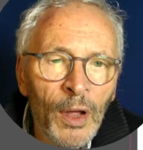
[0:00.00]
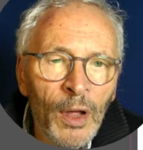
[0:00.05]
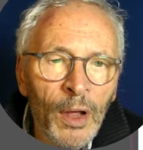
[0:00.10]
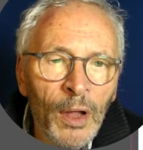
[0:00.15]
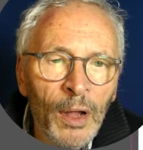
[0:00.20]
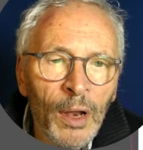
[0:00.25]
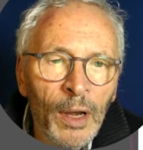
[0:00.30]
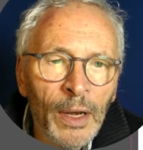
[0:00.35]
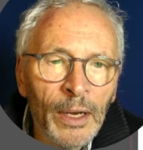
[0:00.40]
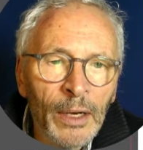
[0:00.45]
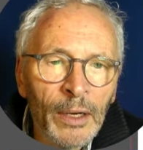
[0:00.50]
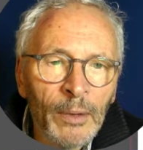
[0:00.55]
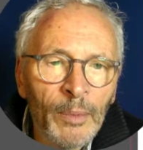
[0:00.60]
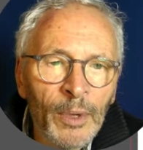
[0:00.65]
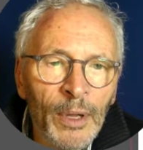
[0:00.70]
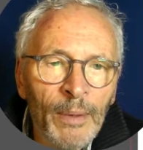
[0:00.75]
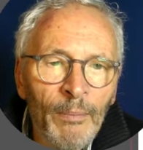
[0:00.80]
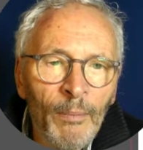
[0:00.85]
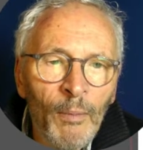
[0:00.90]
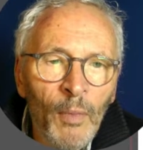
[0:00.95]
a little bit
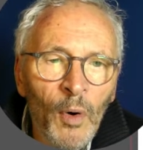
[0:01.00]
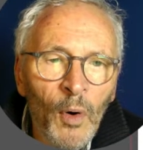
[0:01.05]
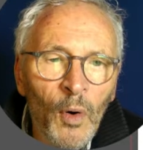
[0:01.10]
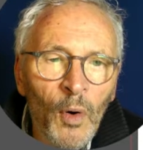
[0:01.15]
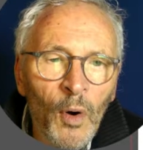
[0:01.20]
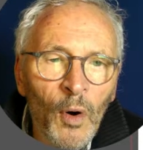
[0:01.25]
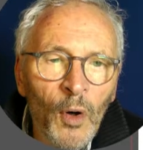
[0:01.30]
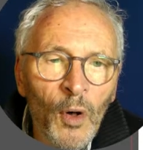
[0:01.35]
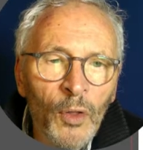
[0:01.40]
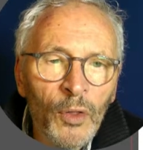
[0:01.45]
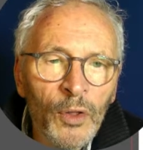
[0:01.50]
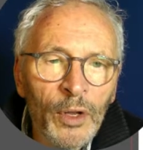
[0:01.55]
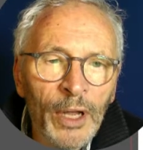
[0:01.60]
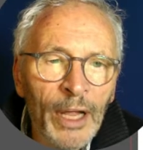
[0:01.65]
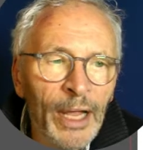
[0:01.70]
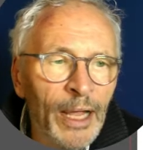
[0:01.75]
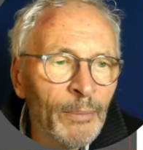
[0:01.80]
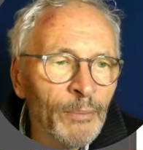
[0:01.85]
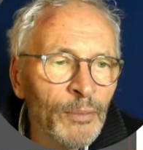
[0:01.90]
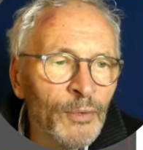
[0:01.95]
more than I
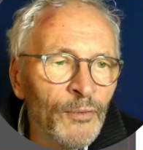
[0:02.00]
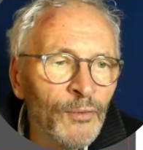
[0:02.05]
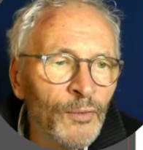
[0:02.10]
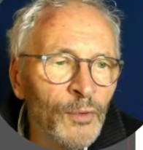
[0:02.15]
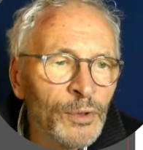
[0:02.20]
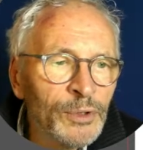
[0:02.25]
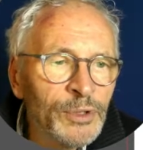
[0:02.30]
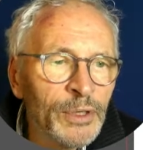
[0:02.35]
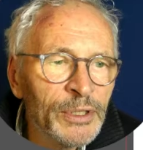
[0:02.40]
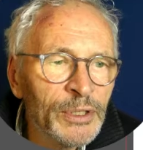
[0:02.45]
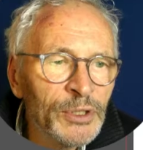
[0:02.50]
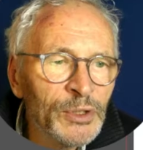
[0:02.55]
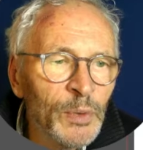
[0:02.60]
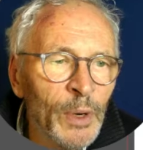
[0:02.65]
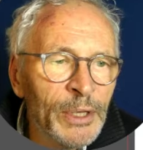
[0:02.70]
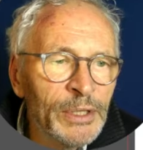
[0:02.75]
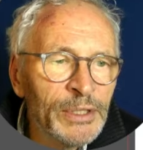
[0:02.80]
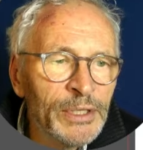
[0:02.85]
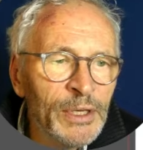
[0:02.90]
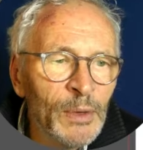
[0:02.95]
had before, so it's
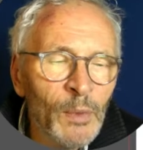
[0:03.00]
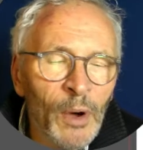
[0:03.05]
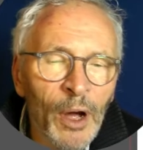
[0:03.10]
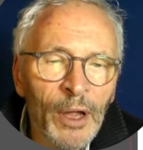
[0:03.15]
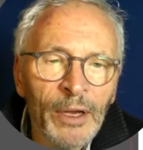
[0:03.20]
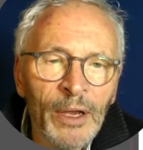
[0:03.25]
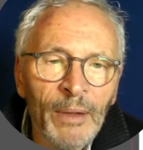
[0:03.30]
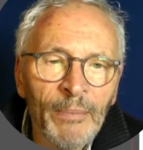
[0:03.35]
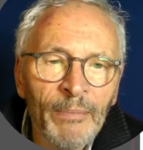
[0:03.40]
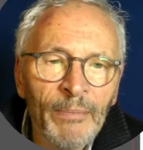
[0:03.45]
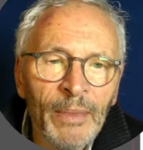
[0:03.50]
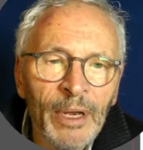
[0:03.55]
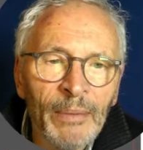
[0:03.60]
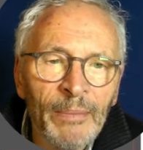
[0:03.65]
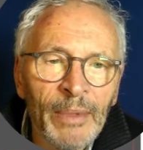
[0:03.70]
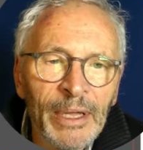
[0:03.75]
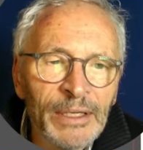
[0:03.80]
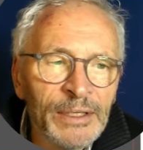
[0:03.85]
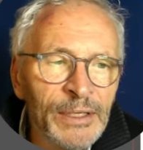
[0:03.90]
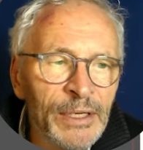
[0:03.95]
21
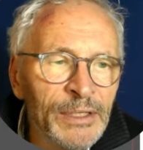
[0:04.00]
millimeters.